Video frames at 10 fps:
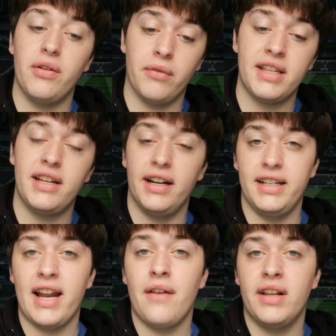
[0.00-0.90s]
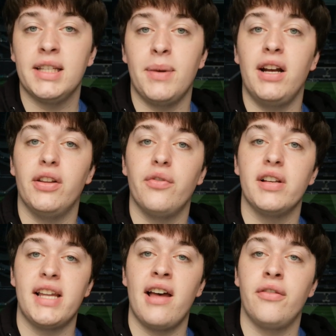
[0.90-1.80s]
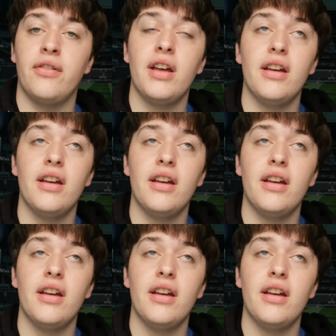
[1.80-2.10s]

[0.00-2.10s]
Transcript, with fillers: when Red Star did have that spell in the first half,